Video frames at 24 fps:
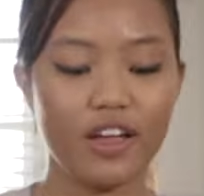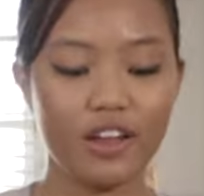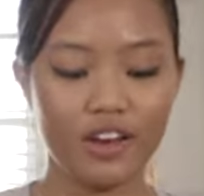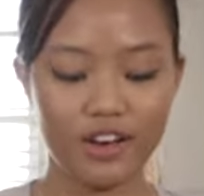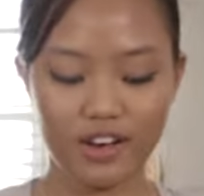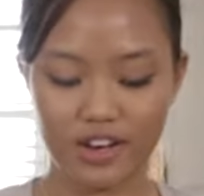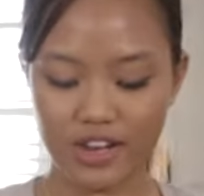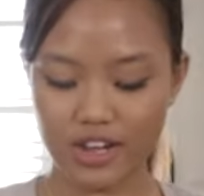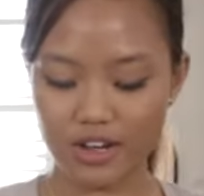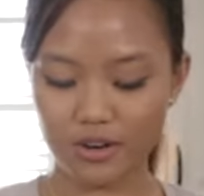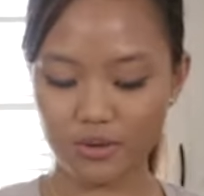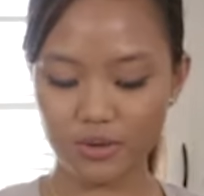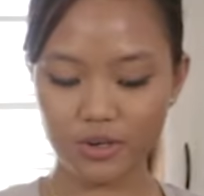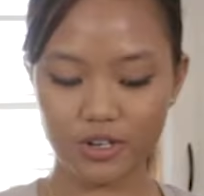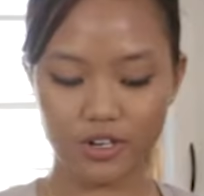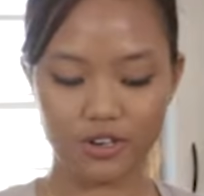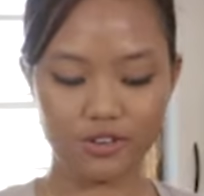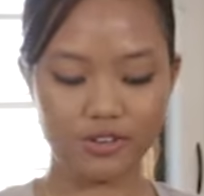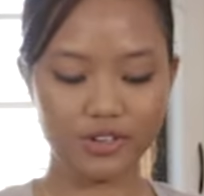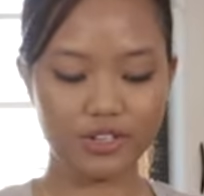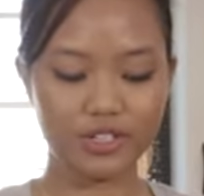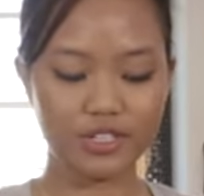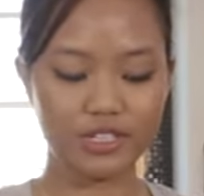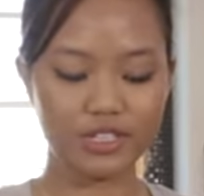Now we're
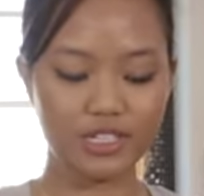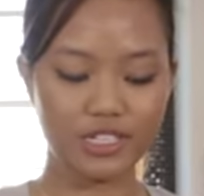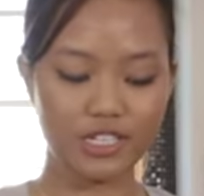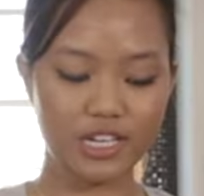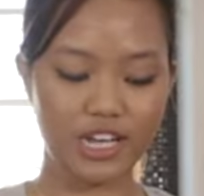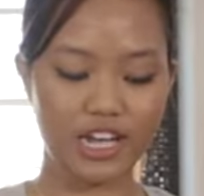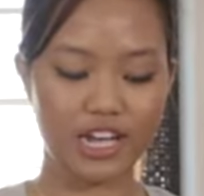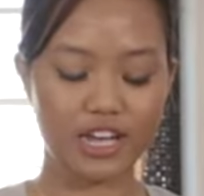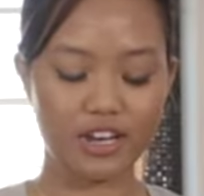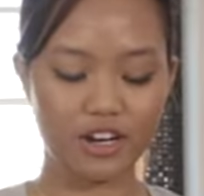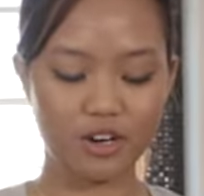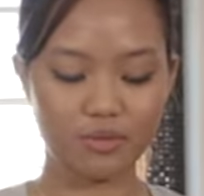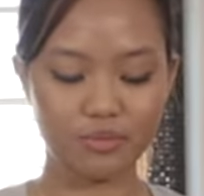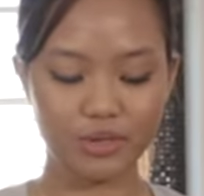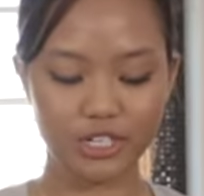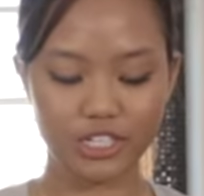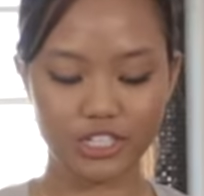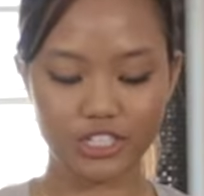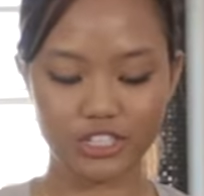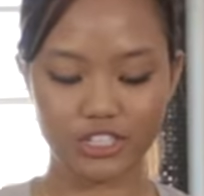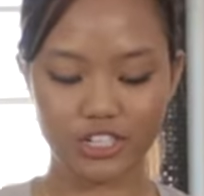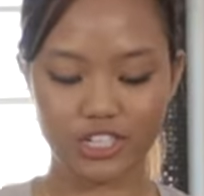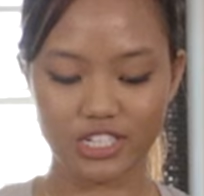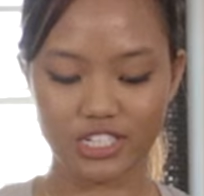going to add our
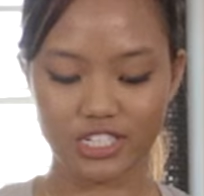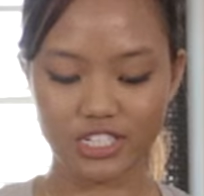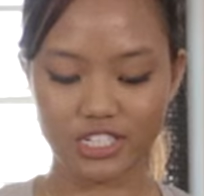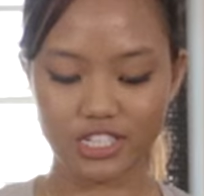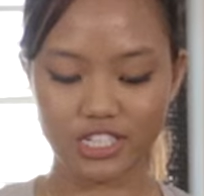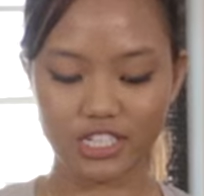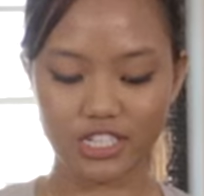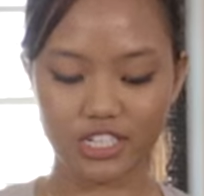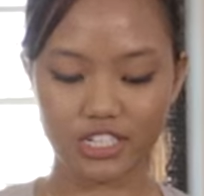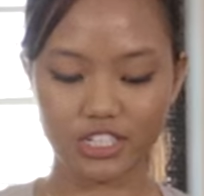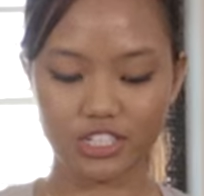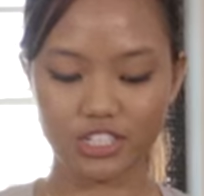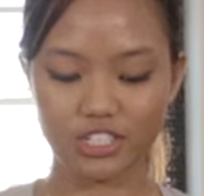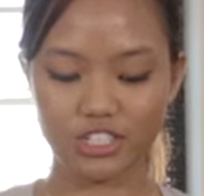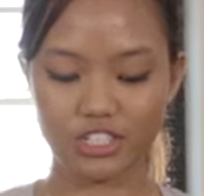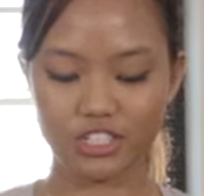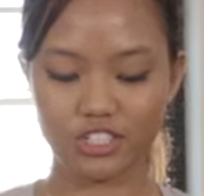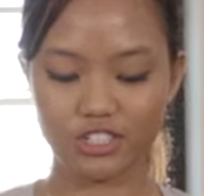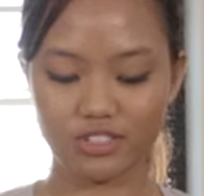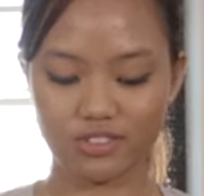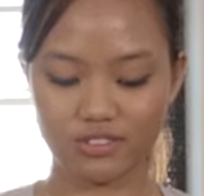mixture into the dish.